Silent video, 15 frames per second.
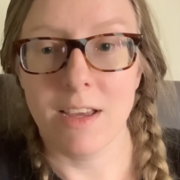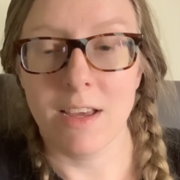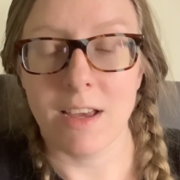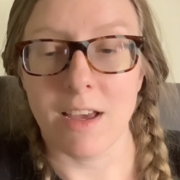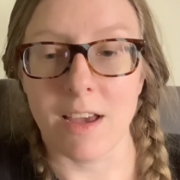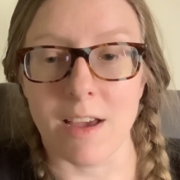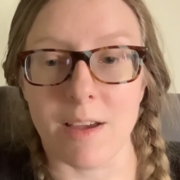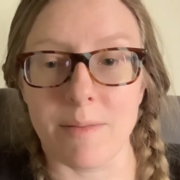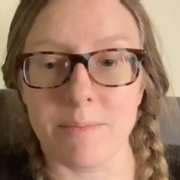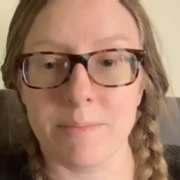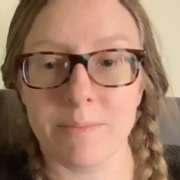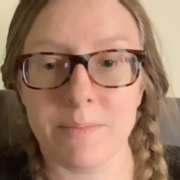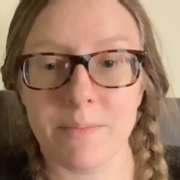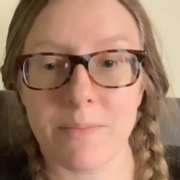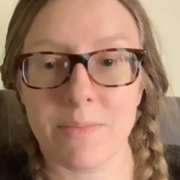
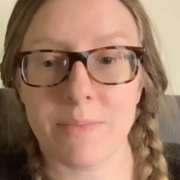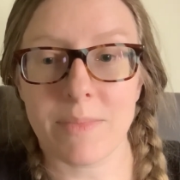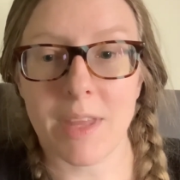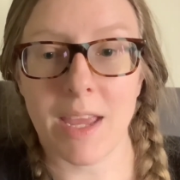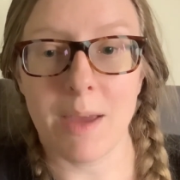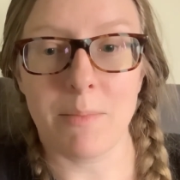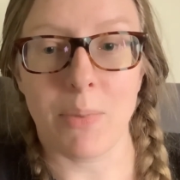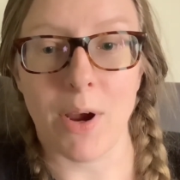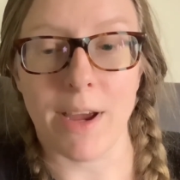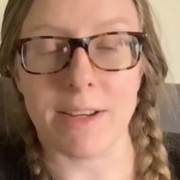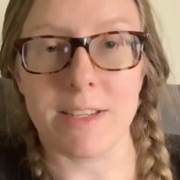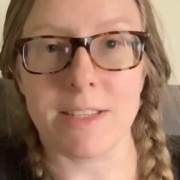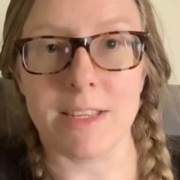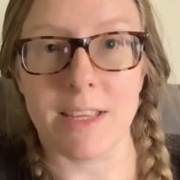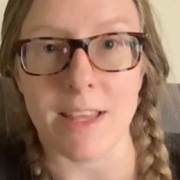and
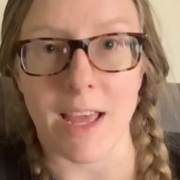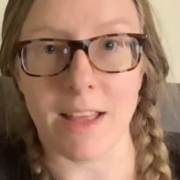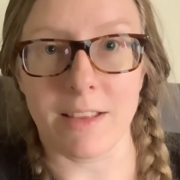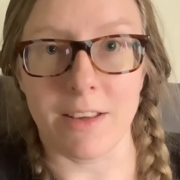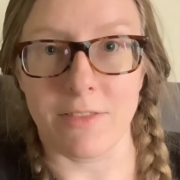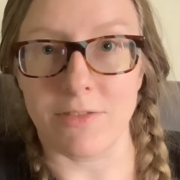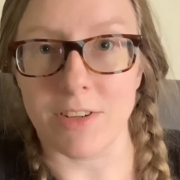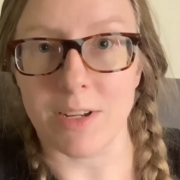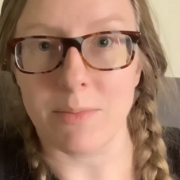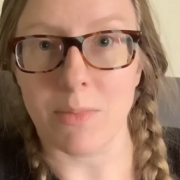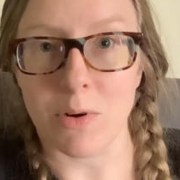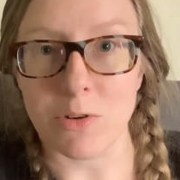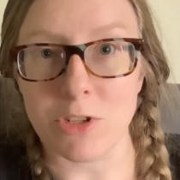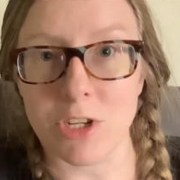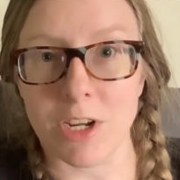practicing that lifting
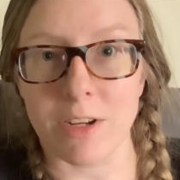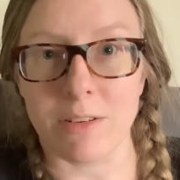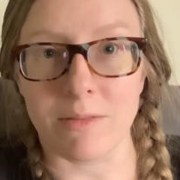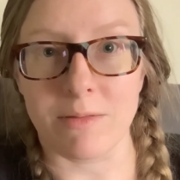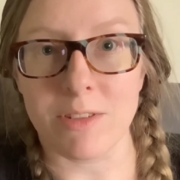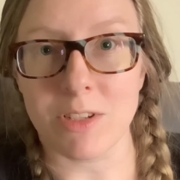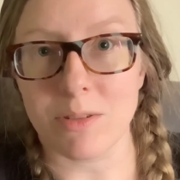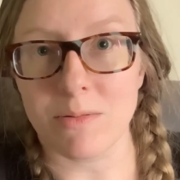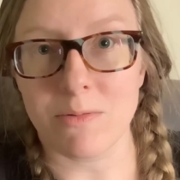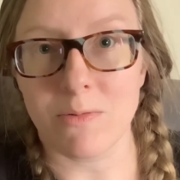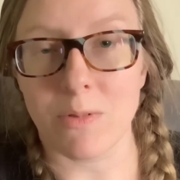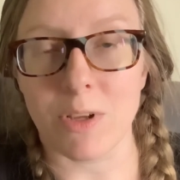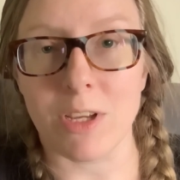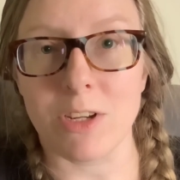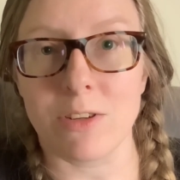motion,
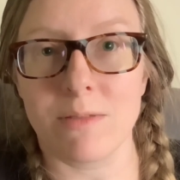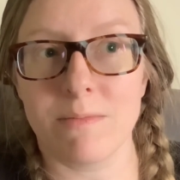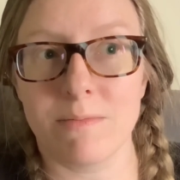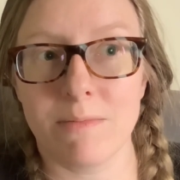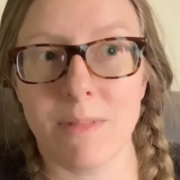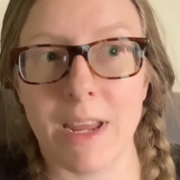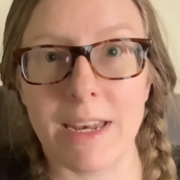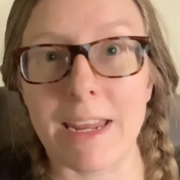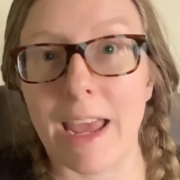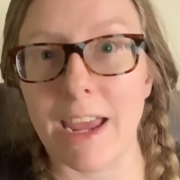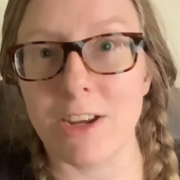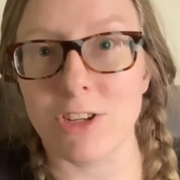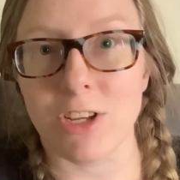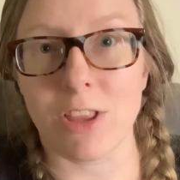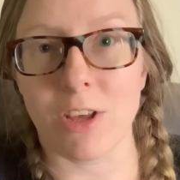really
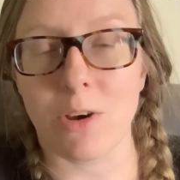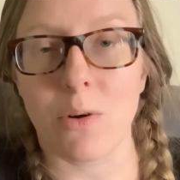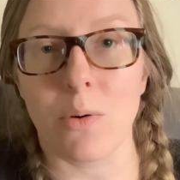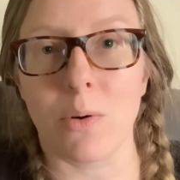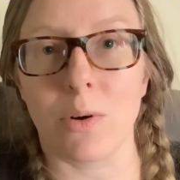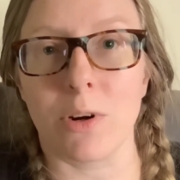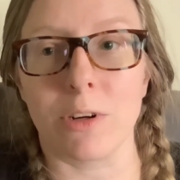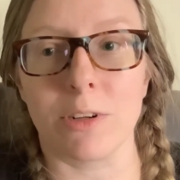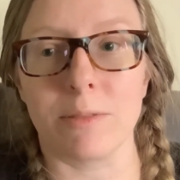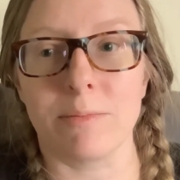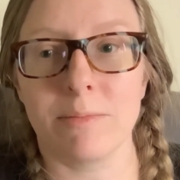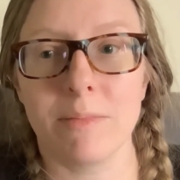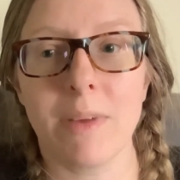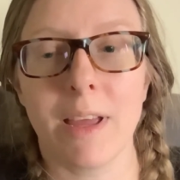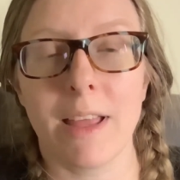engaging the core
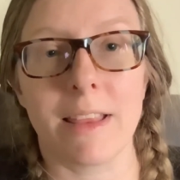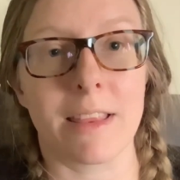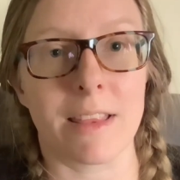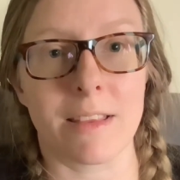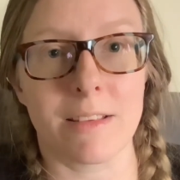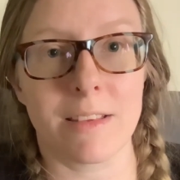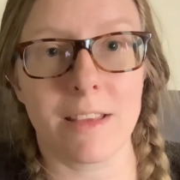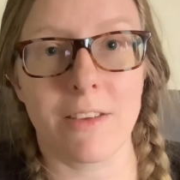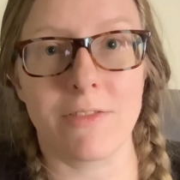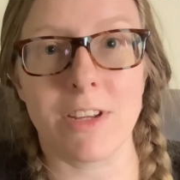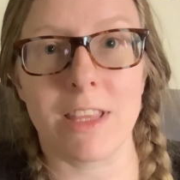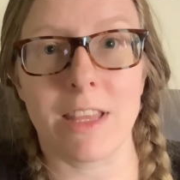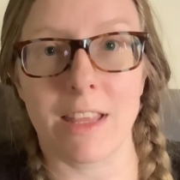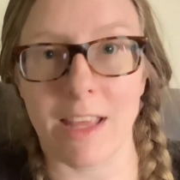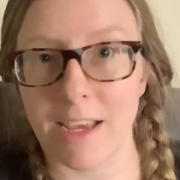and lifting
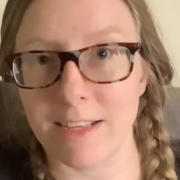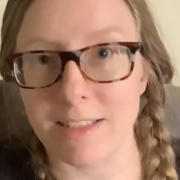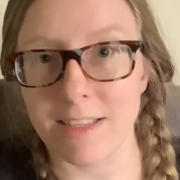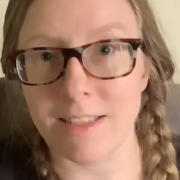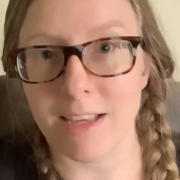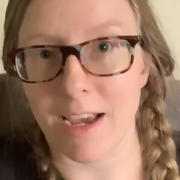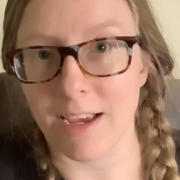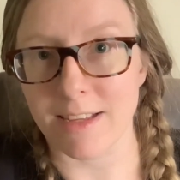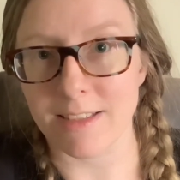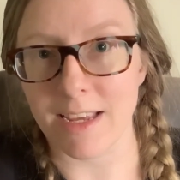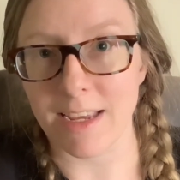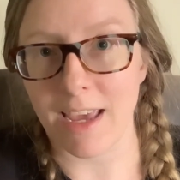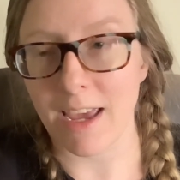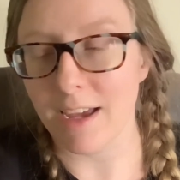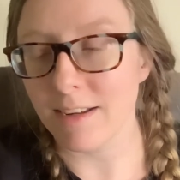the legs as high as I
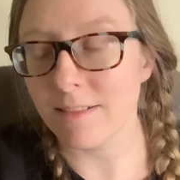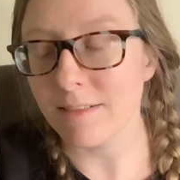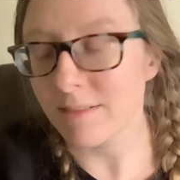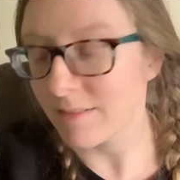can.